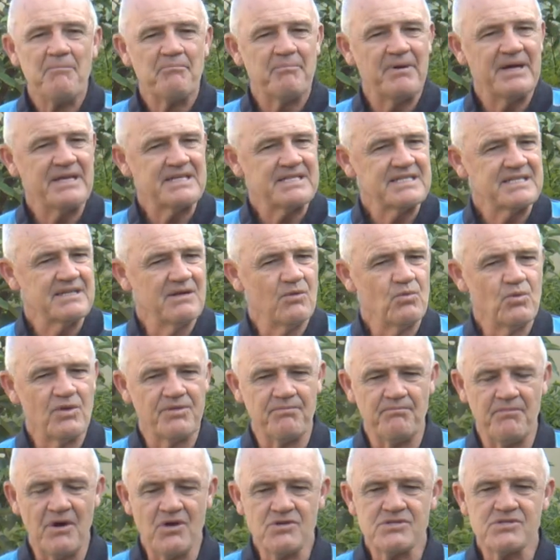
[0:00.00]
But with
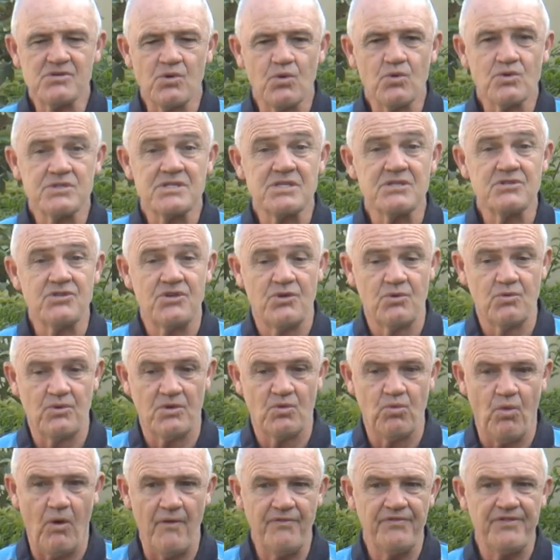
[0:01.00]
most horses, you
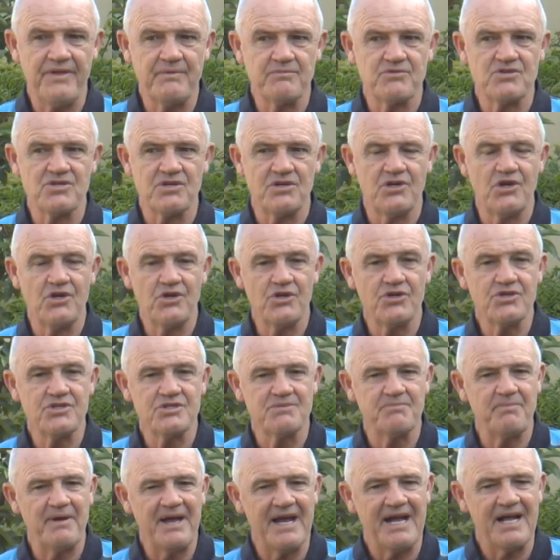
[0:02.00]
would want them to learn
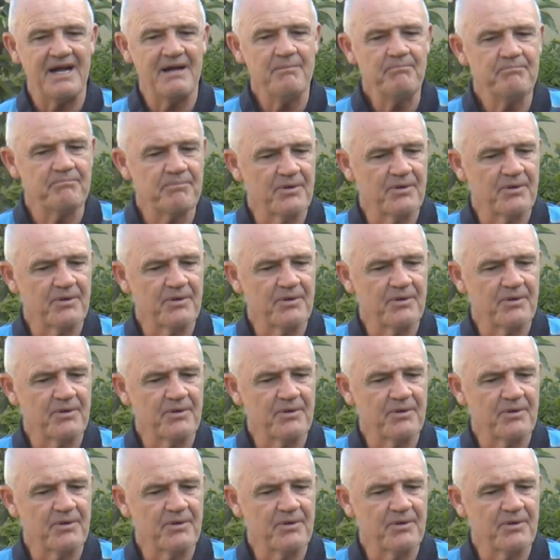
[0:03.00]
to back up